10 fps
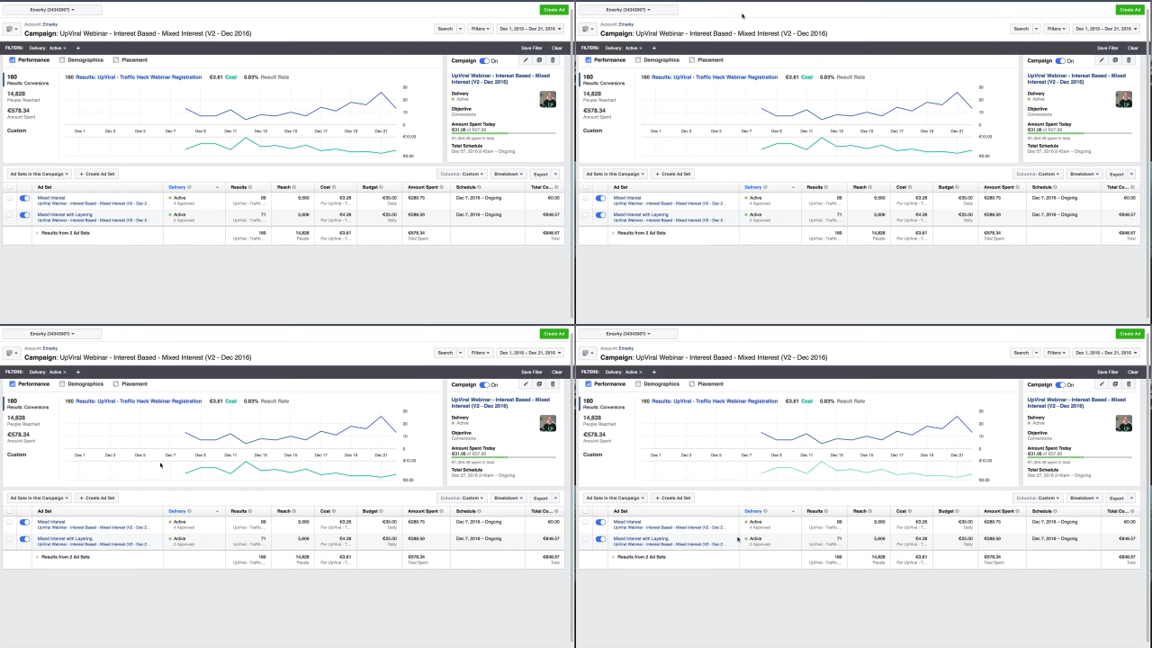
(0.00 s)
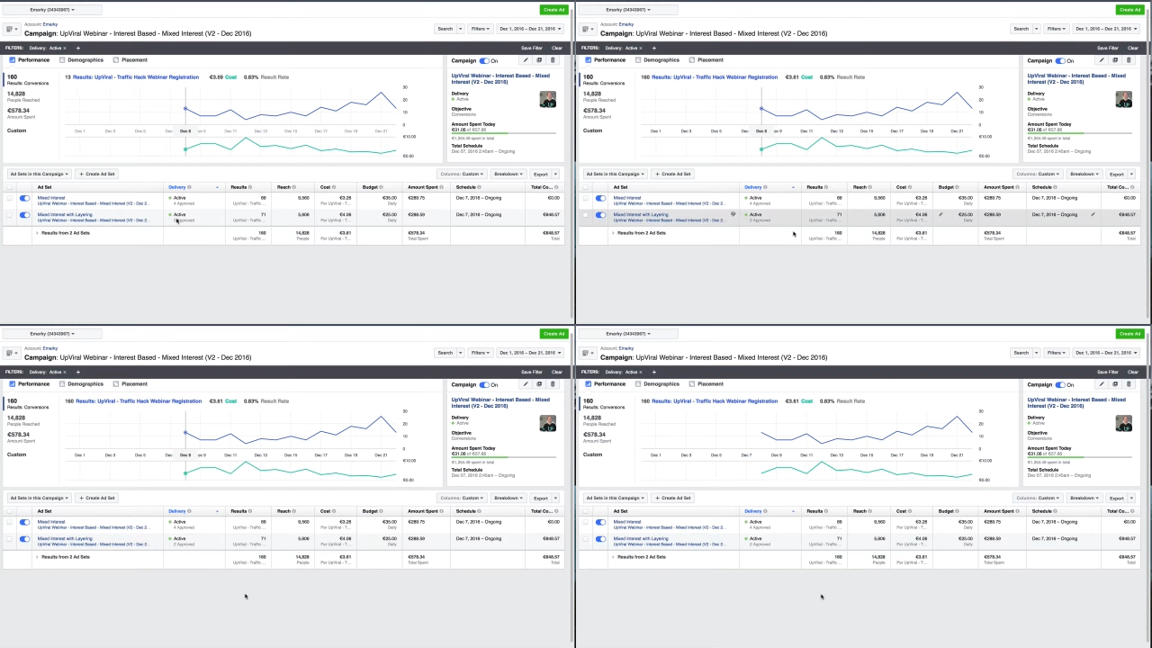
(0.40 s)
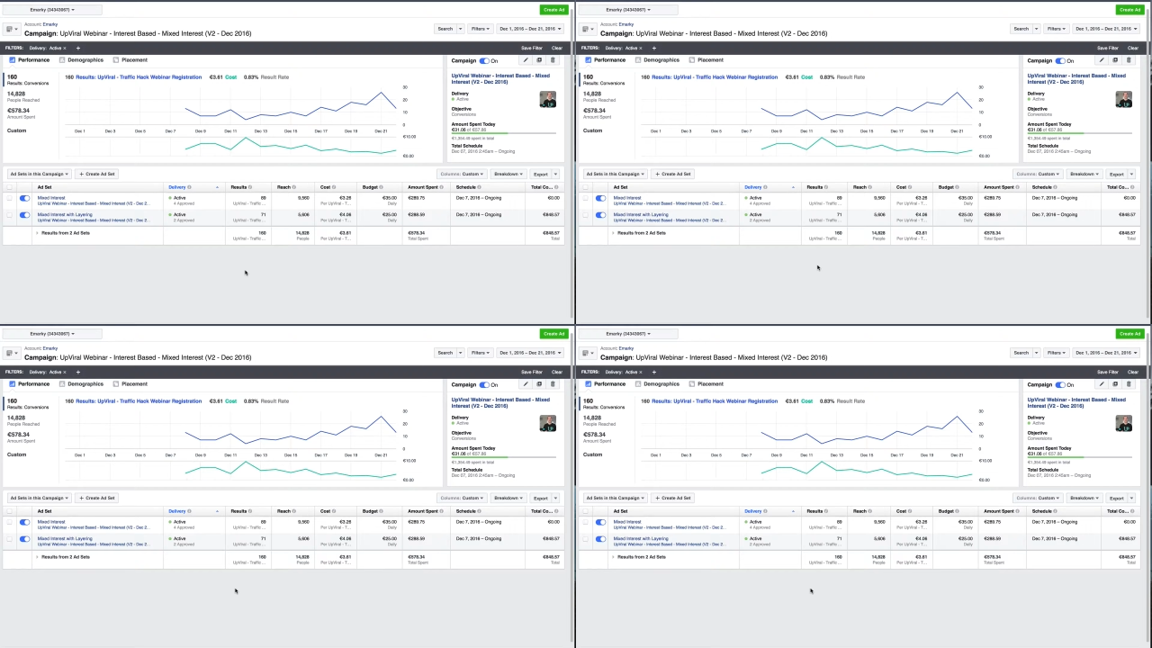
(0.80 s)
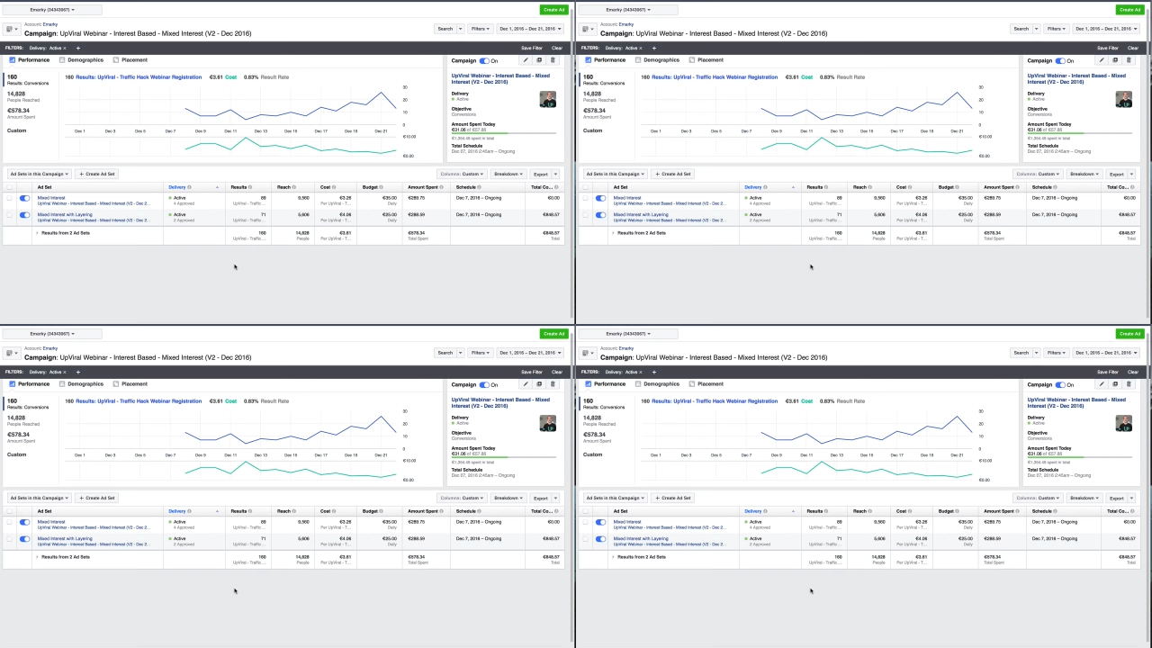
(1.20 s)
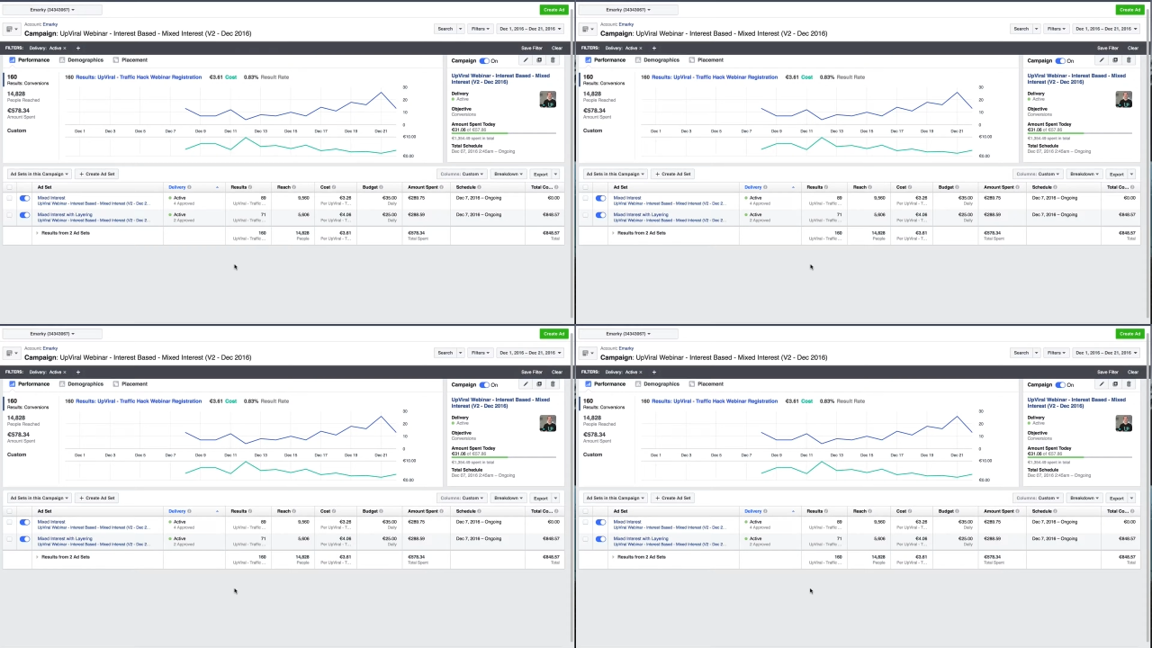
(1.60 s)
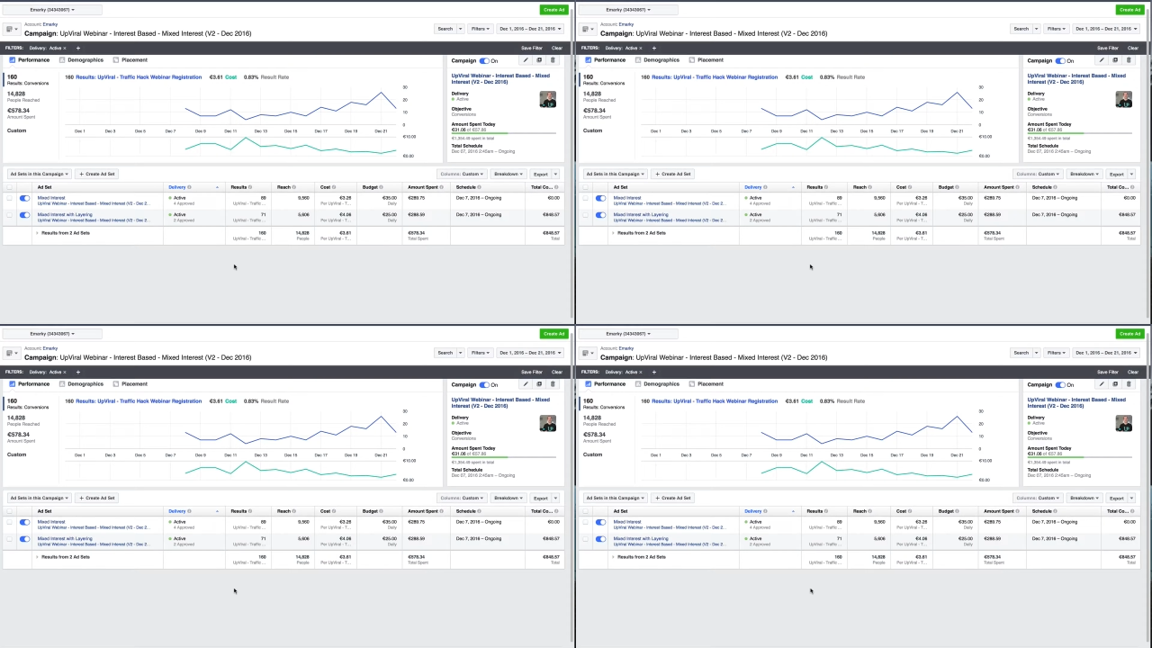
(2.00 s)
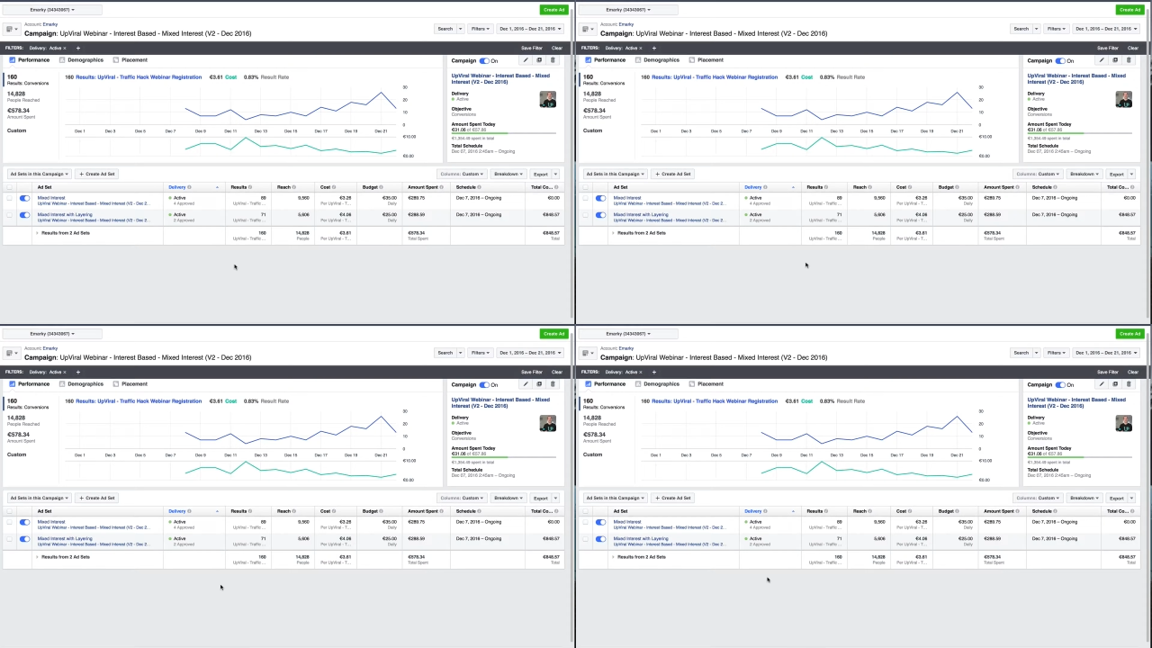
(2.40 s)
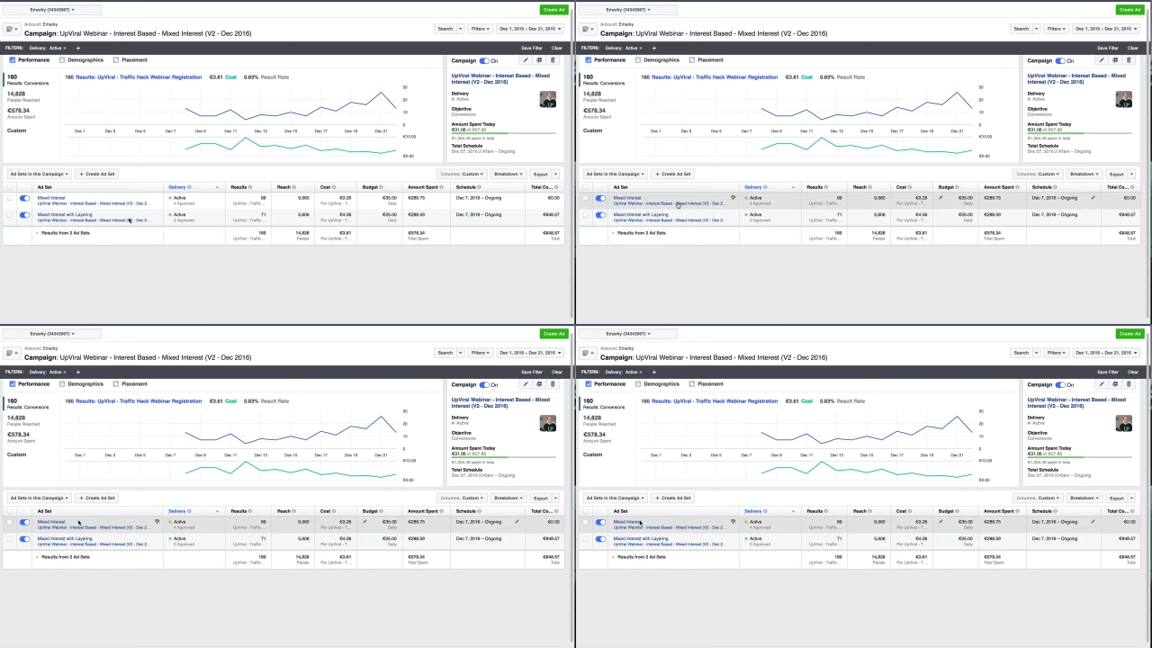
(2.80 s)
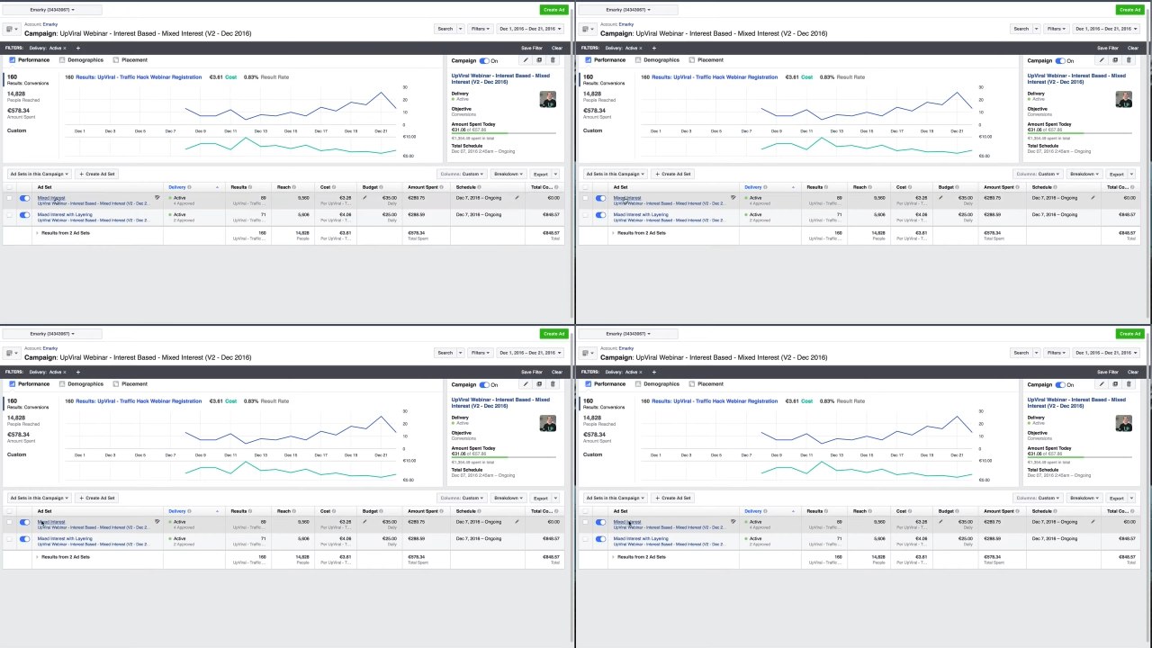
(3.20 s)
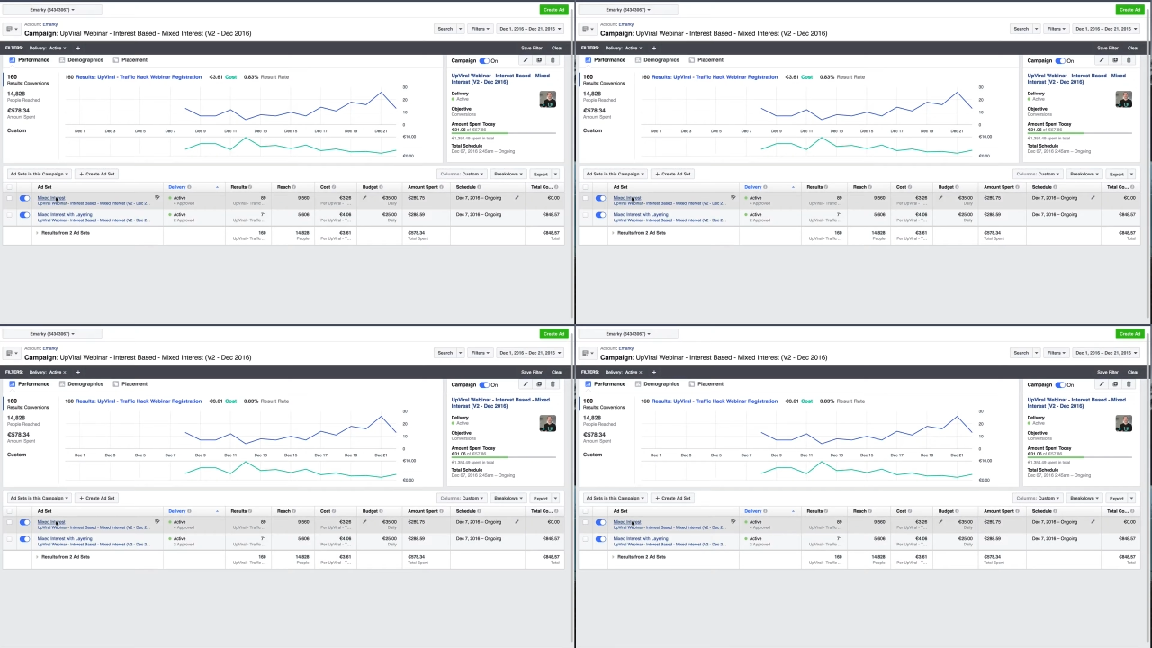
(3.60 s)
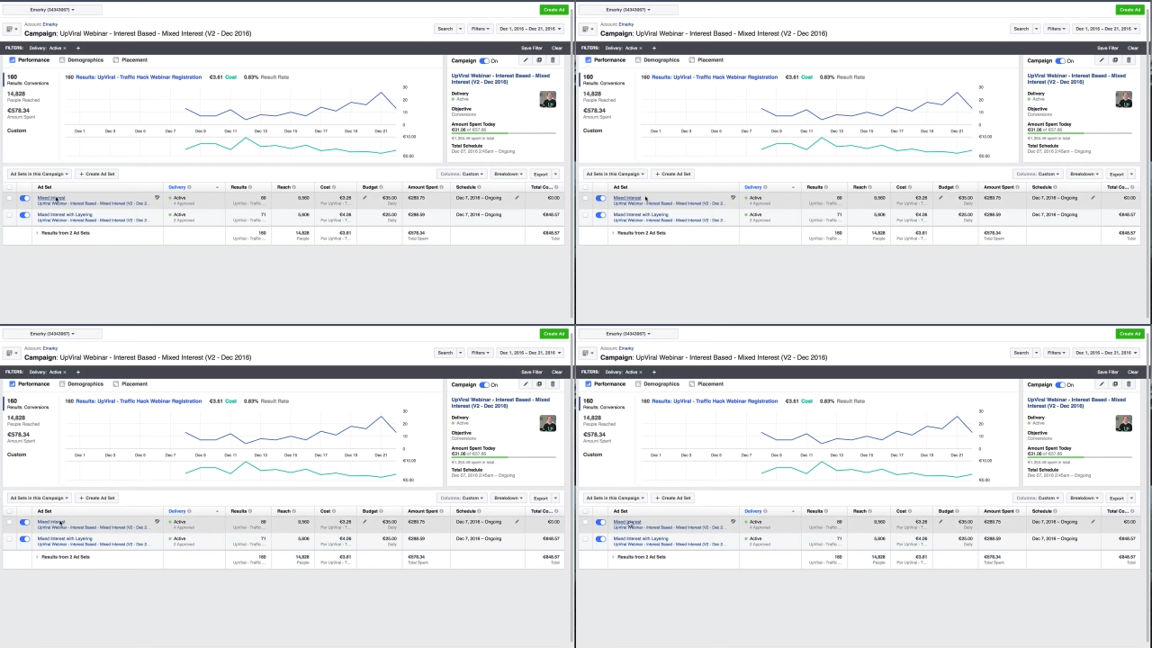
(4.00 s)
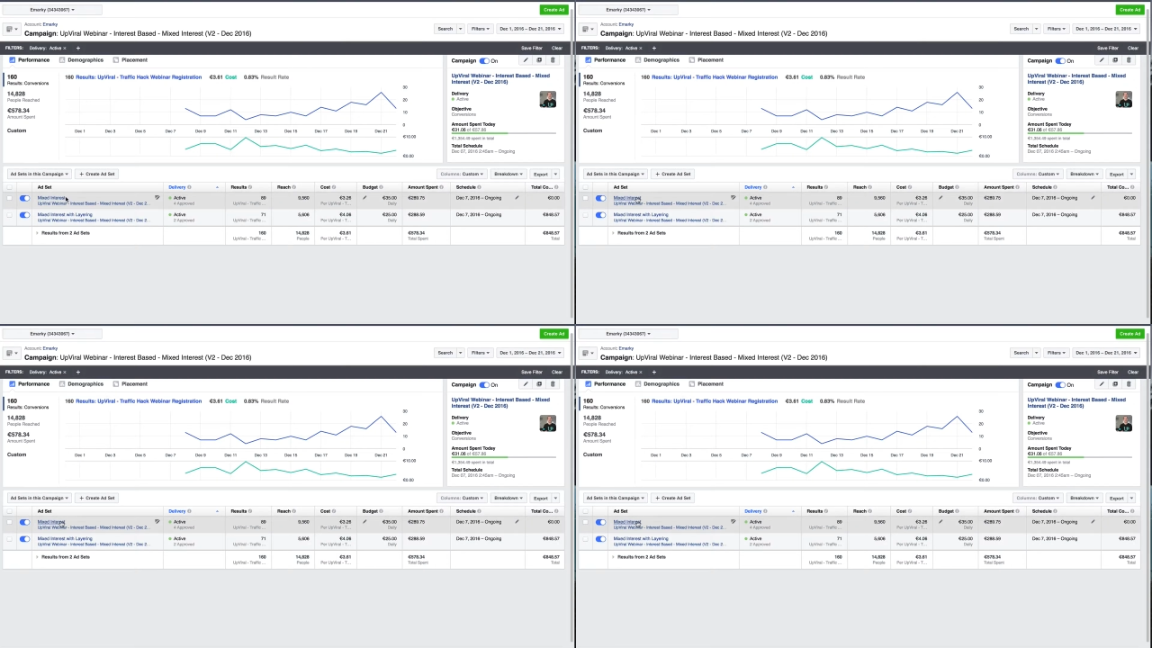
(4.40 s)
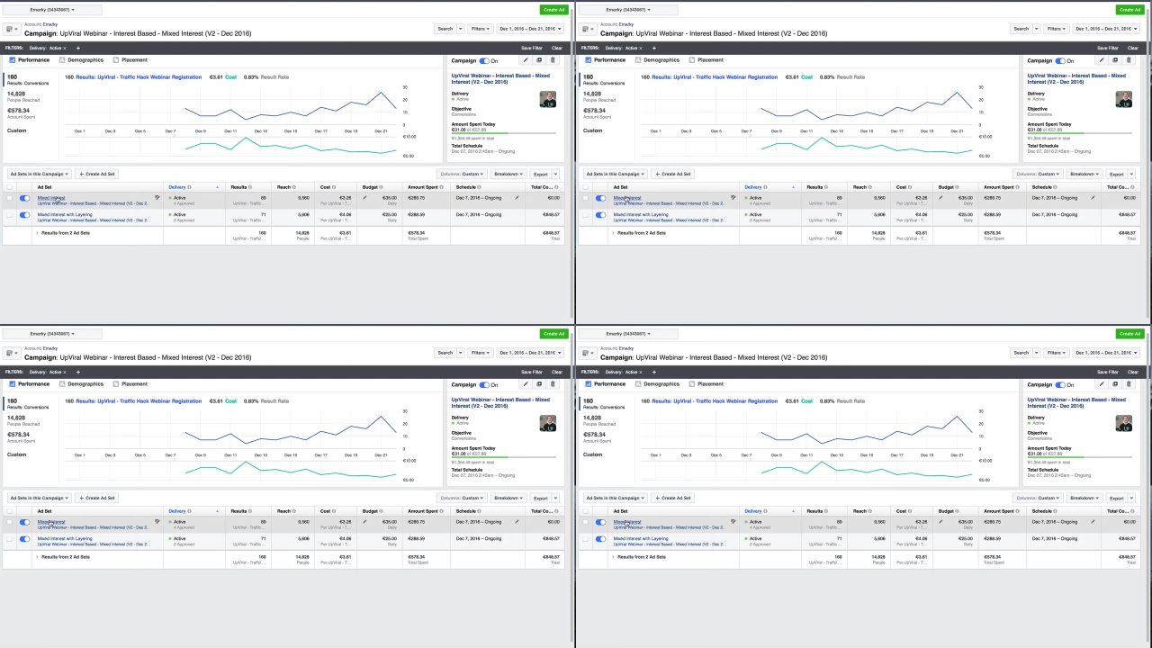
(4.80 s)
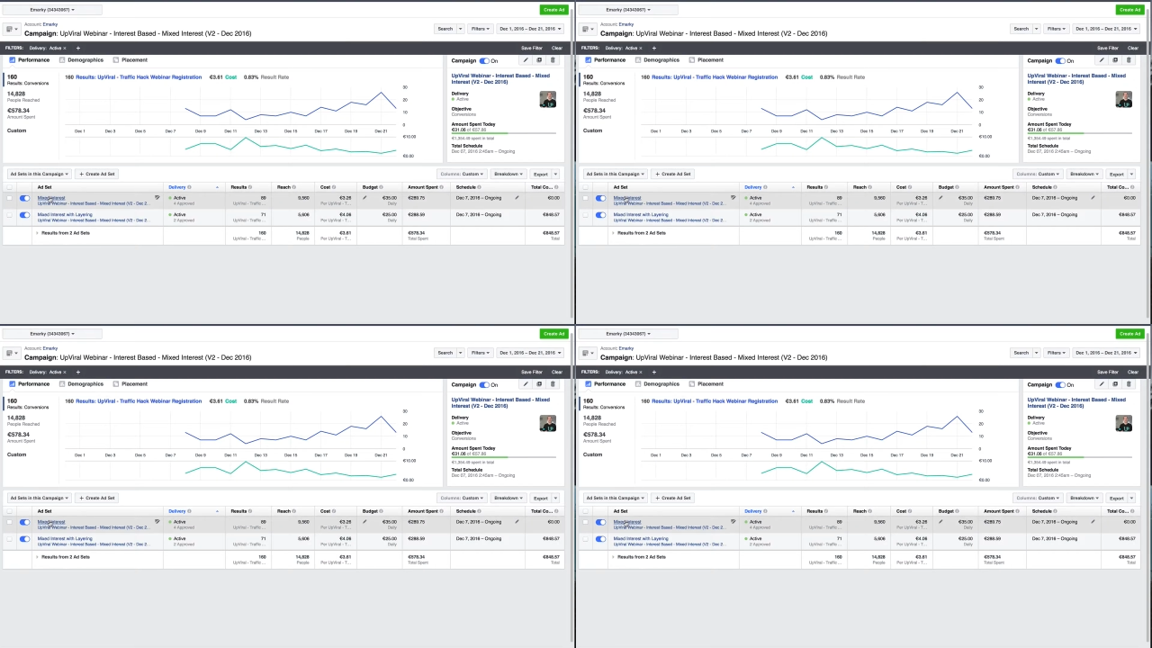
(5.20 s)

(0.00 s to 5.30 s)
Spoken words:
Nobody's mouth can be seen.